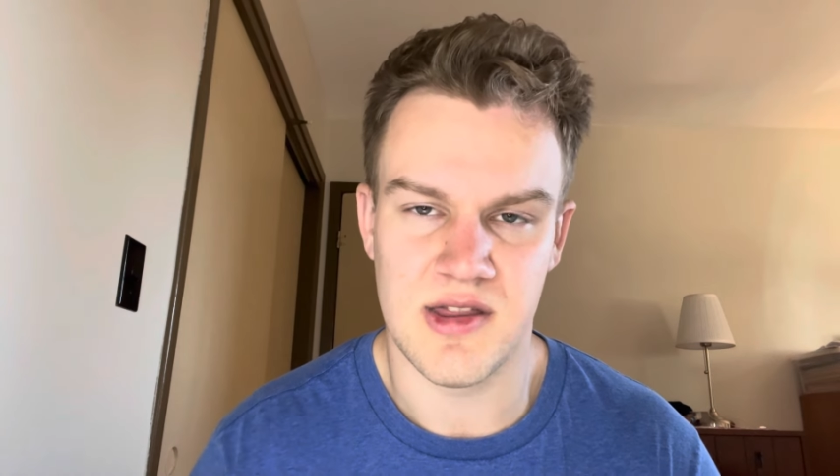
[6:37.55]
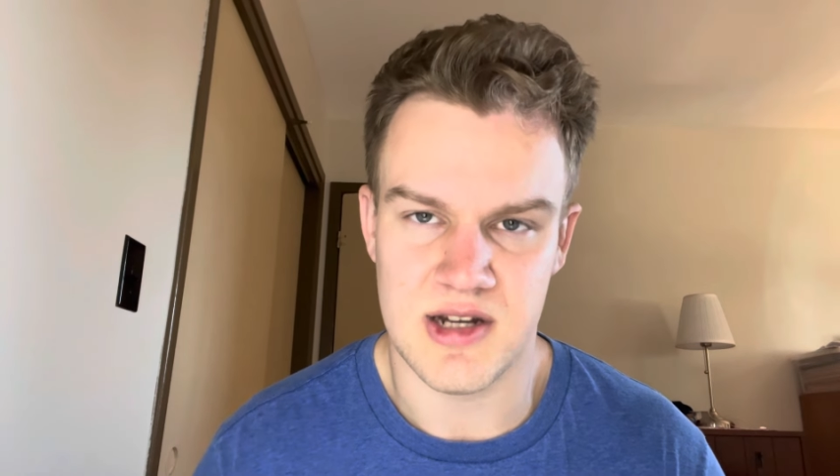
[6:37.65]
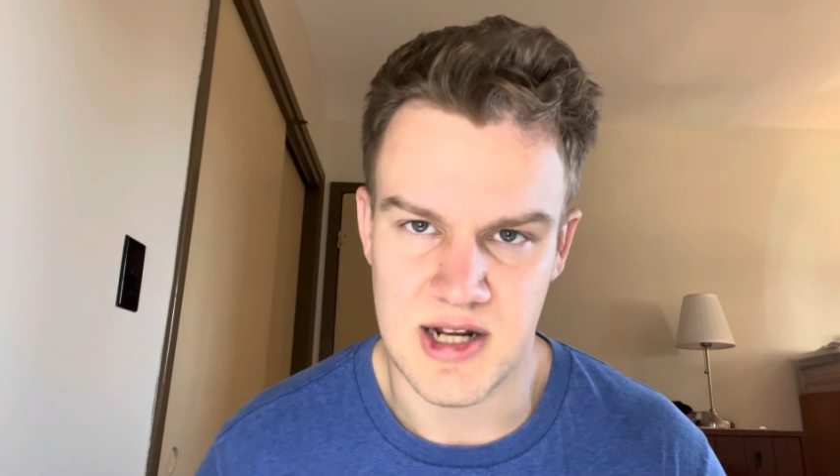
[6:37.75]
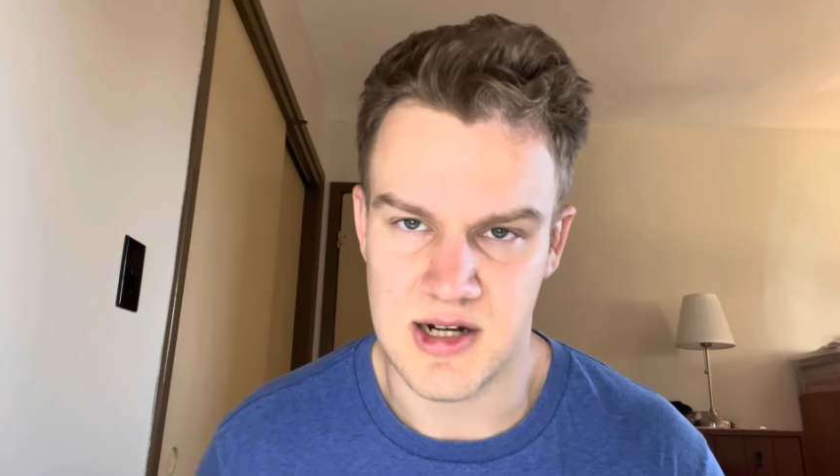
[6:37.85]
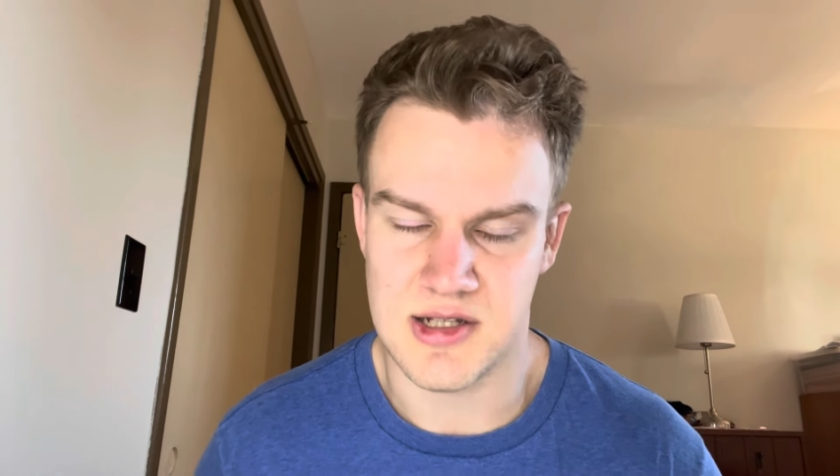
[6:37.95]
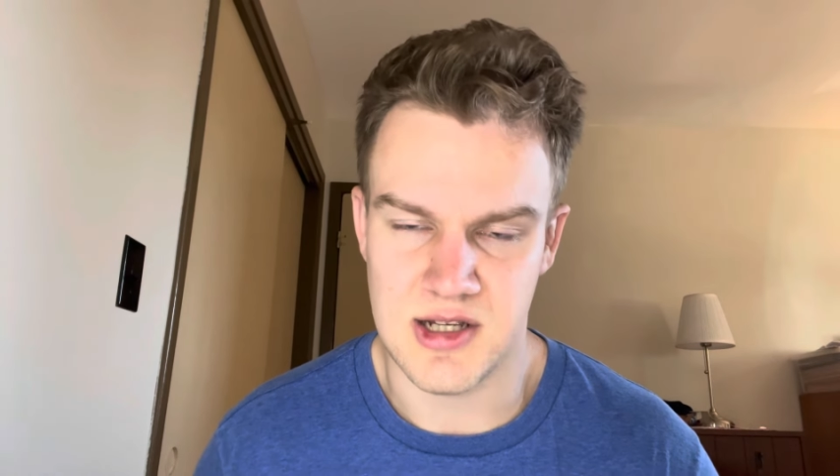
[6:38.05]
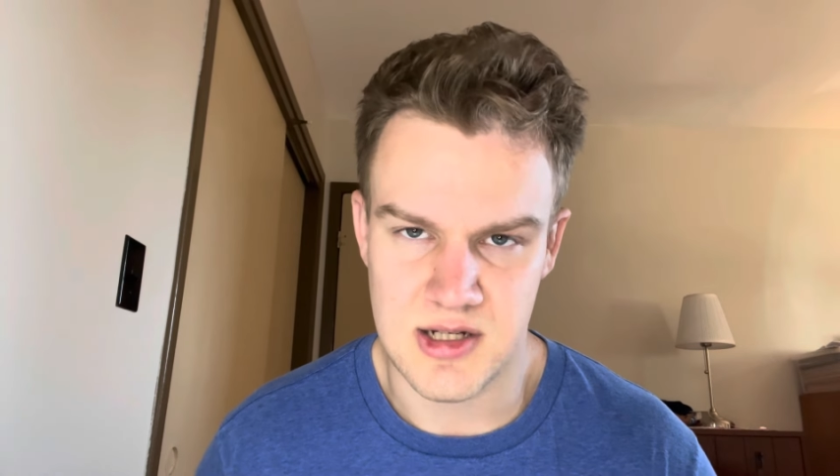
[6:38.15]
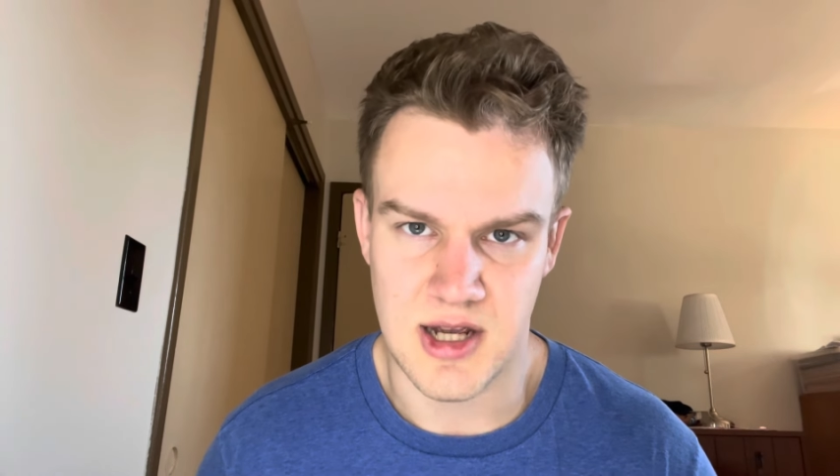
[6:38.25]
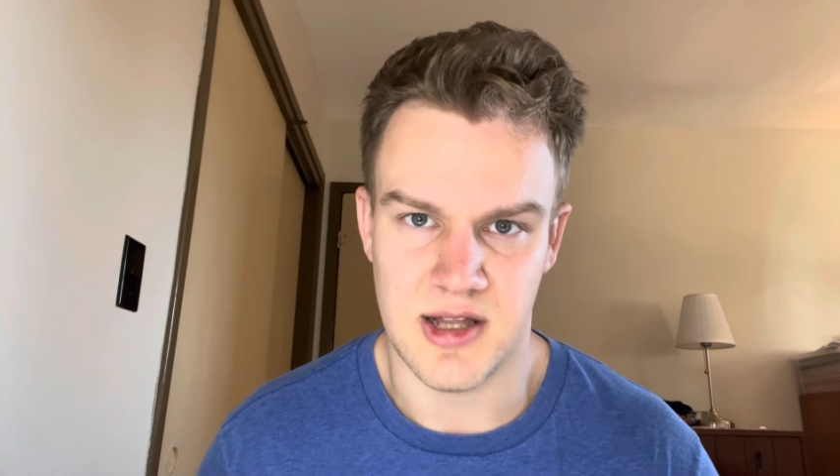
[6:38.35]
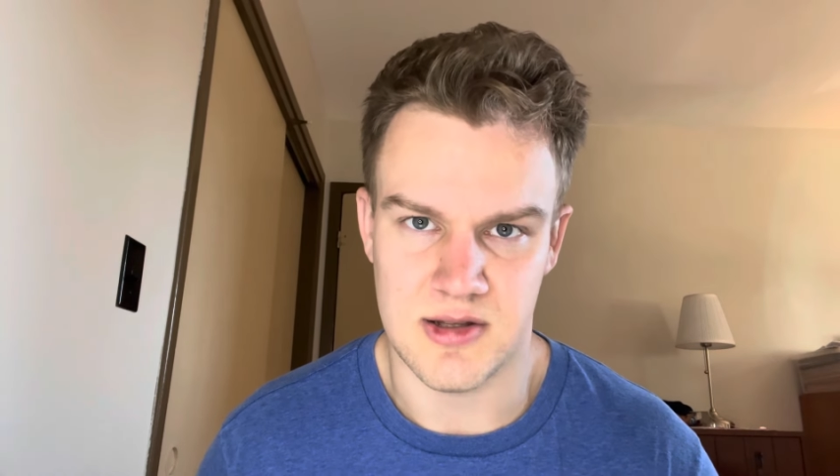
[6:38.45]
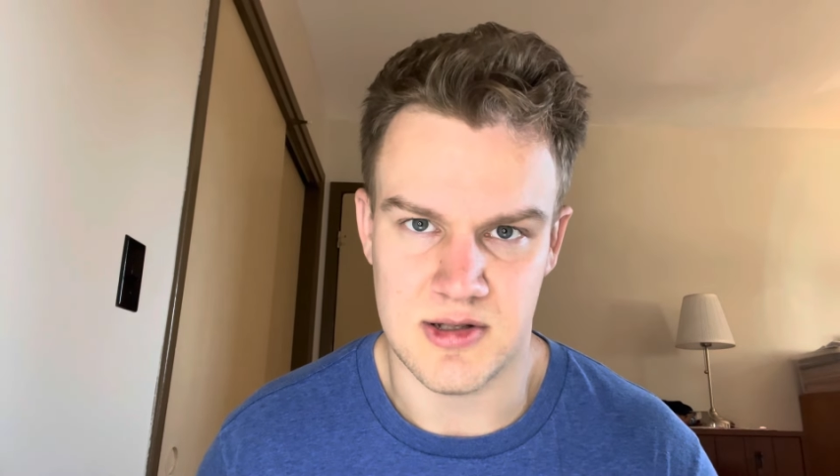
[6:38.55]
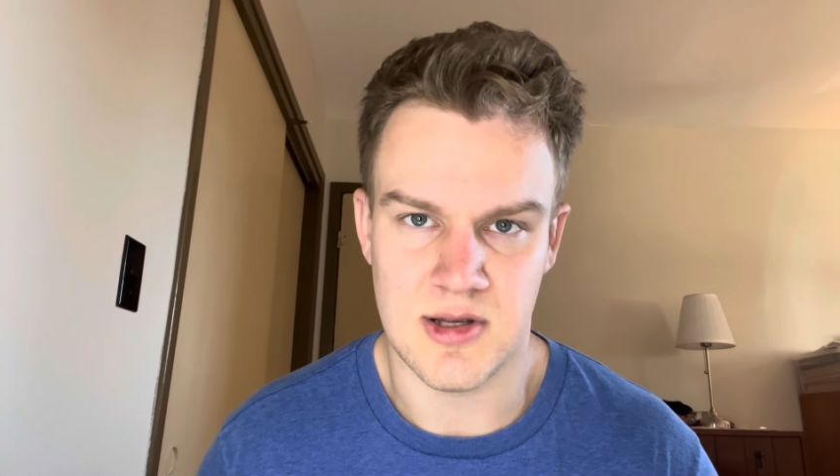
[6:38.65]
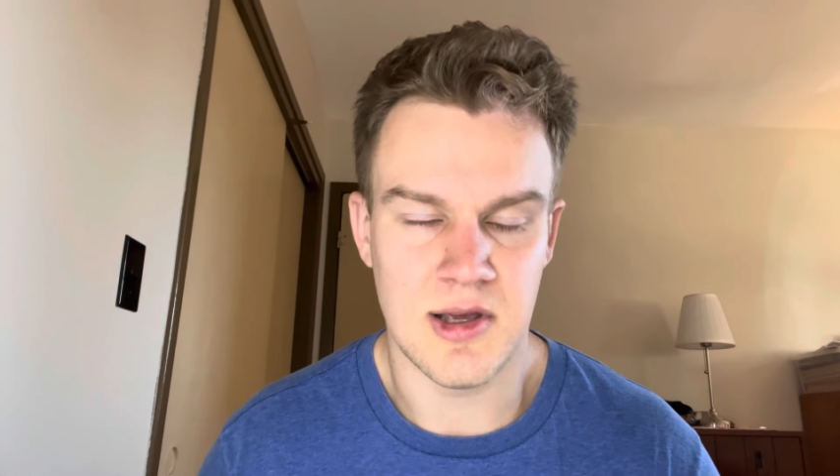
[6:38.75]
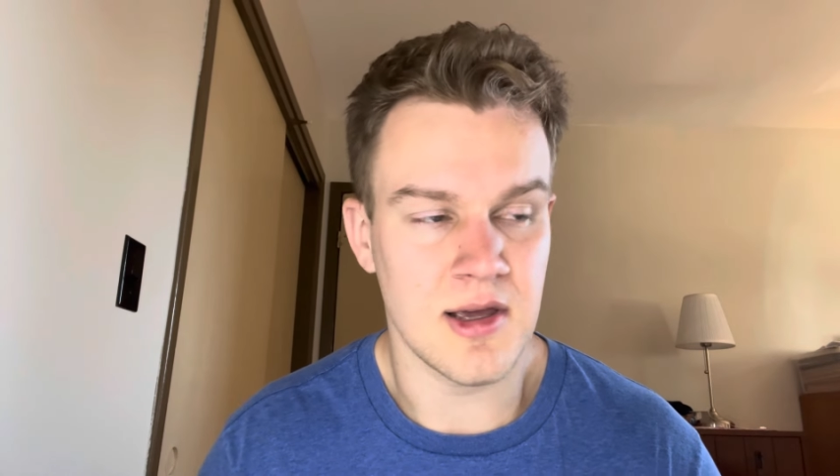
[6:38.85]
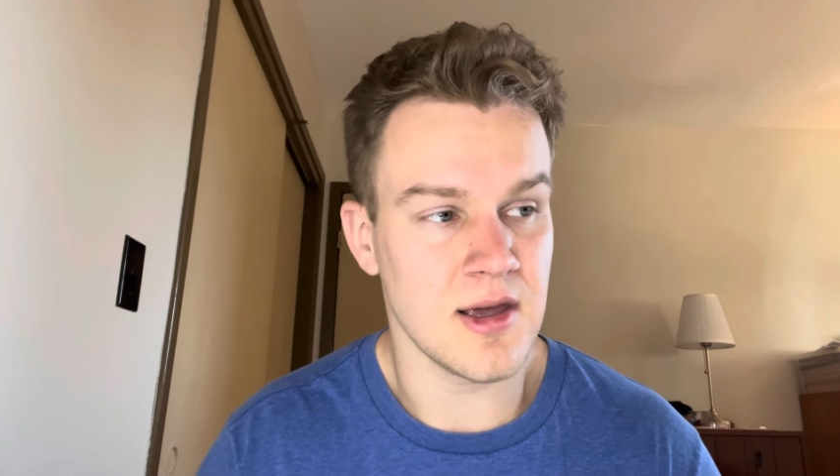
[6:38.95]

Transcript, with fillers: on the Tennessee Titans.